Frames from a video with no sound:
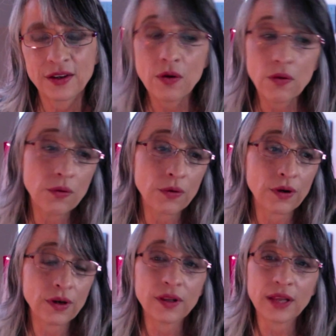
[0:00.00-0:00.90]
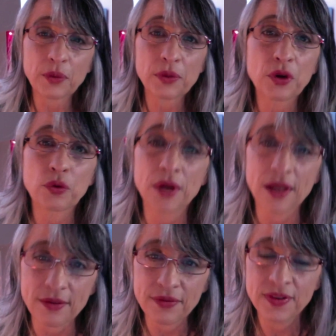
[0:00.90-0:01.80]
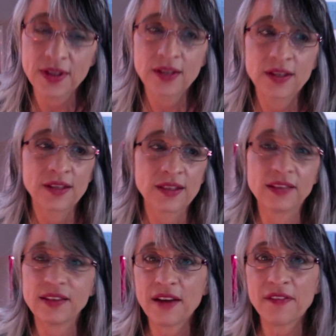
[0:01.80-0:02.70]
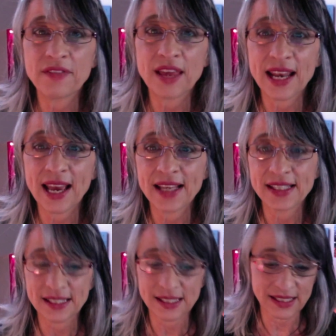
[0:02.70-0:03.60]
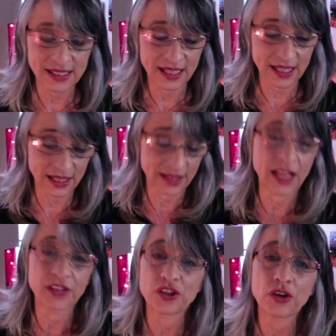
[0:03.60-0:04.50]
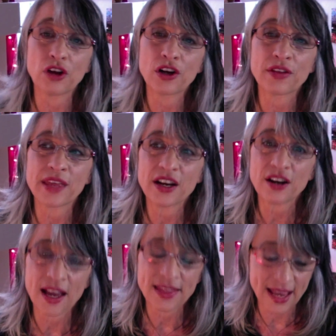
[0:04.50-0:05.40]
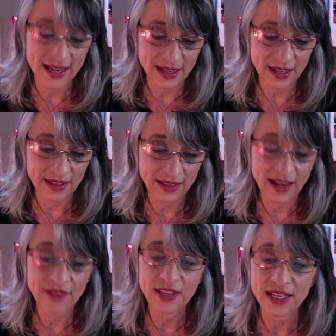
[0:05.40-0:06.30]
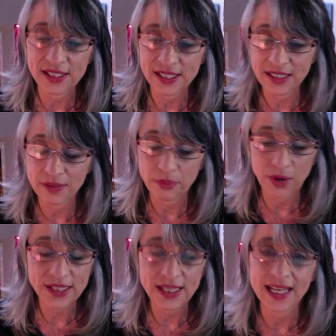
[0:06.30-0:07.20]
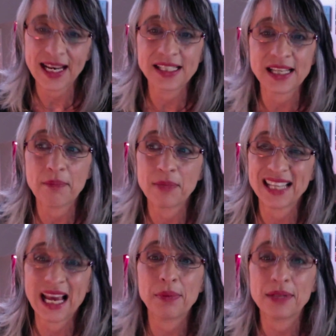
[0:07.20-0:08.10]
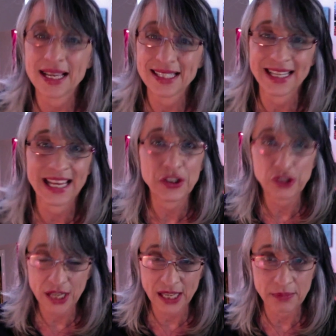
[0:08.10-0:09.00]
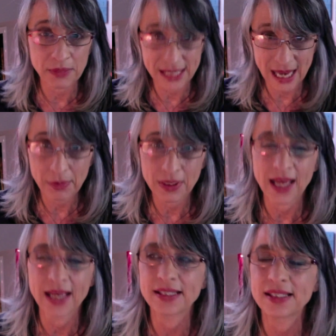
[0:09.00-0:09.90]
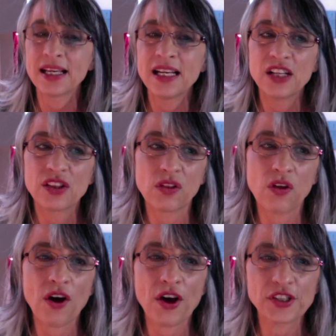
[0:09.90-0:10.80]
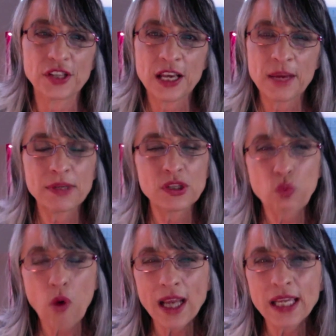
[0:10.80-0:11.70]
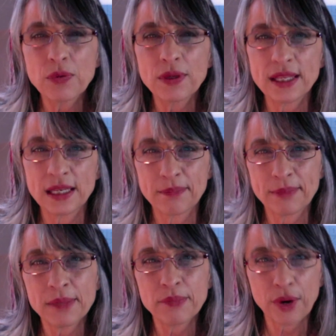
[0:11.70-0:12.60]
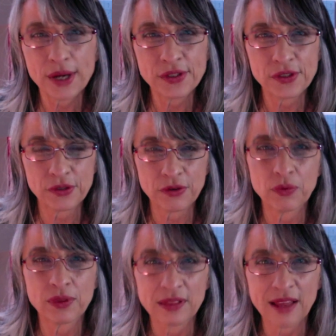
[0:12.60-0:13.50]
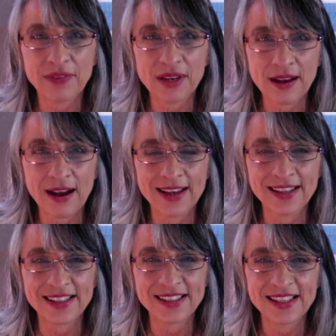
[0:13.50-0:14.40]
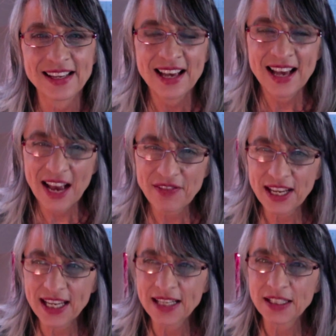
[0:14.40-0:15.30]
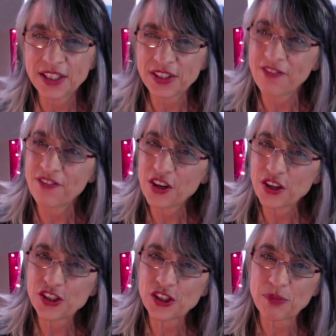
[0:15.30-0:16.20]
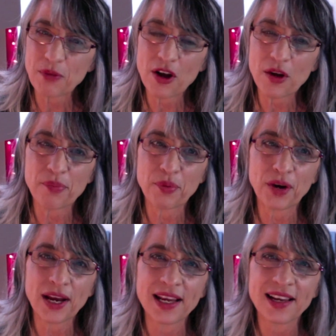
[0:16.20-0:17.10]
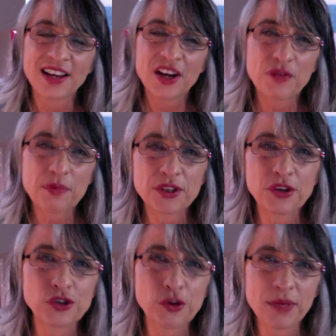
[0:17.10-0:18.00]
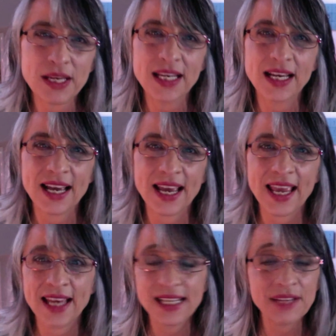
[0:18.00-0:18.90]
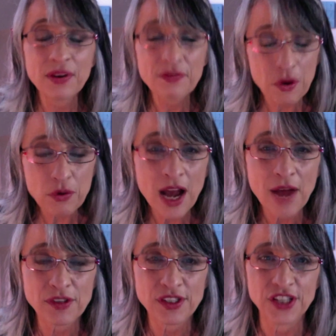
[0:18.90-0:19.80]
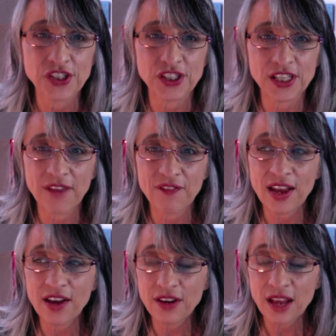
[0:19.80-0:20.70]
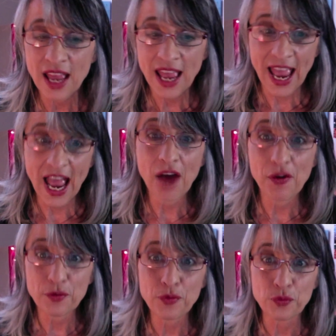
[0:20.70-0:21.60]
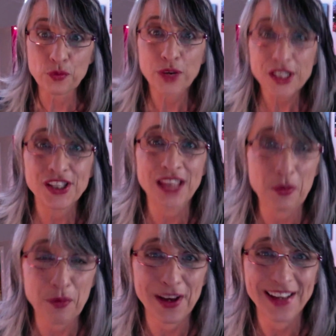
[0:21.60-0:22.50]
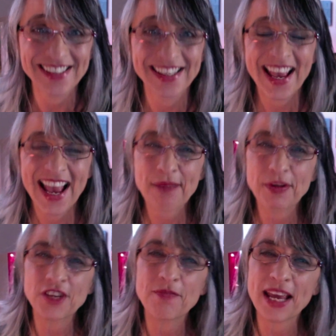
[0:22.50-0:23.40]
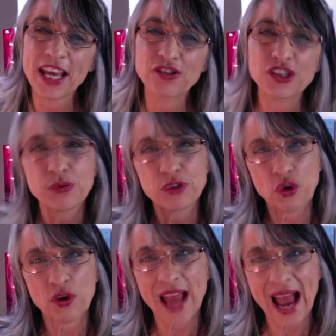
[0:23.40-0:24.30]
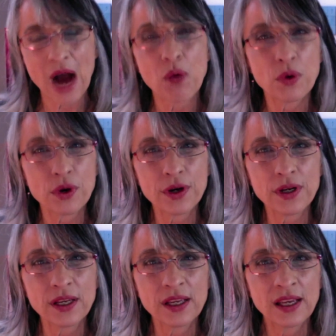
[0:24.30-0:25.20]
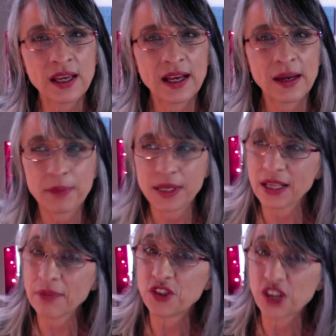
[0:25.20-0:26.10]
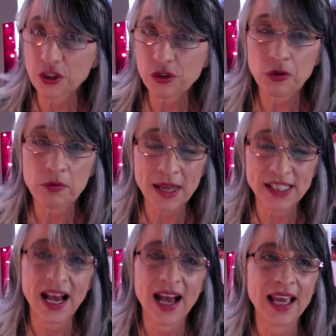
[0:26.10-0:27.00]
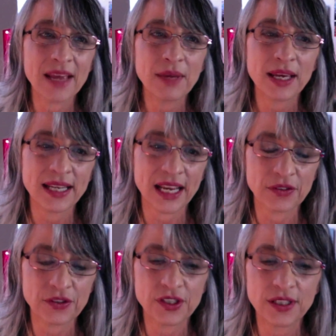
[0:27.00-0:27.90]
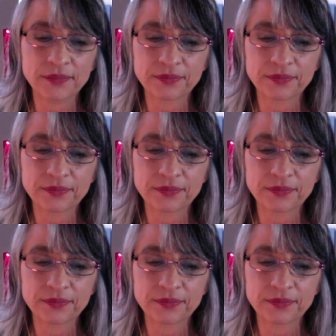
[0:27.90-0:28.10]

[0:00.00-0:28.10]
Or like with grief, the love that's no longer there, and that love that is still present that has not metabolized, that energy hasn't metabolized the loss, but it's walking with it and being present to it with love and kindness. I've taken just a very small break from social media and even phone conversations, and I found how rich that was, how much of my energy was going outward because I'm generous with my time and energy.